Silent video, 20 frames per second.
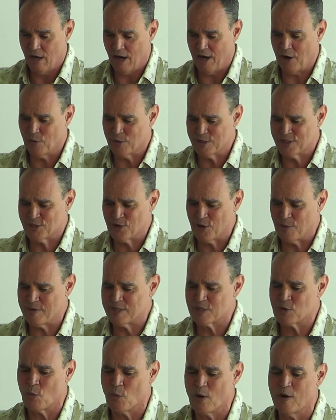I always saw
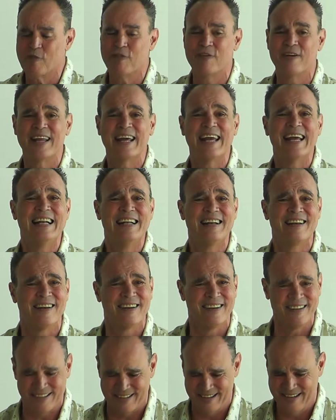him as wilfully
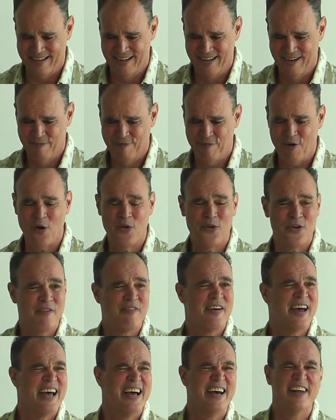indolent, fond
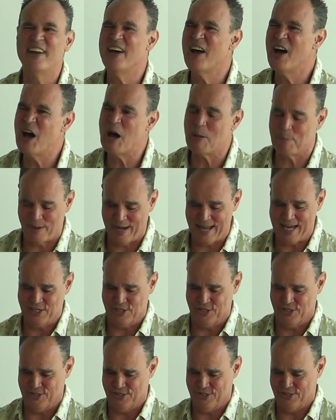of inert
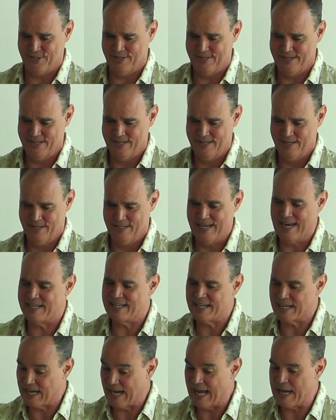pleasures.
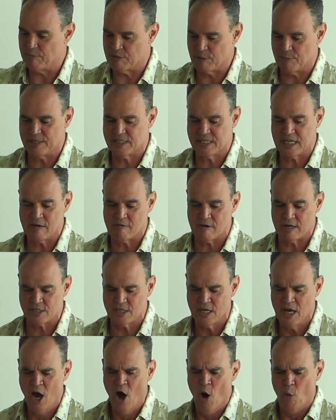Yet he claimed to be
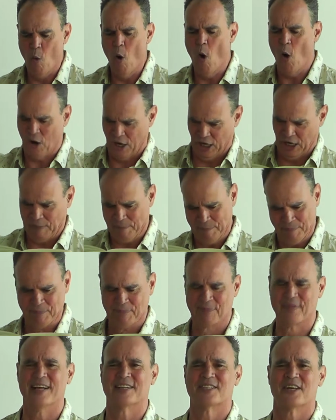serious. "Walking
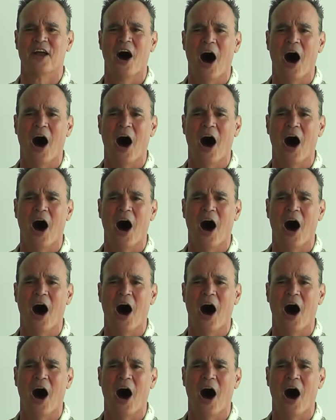is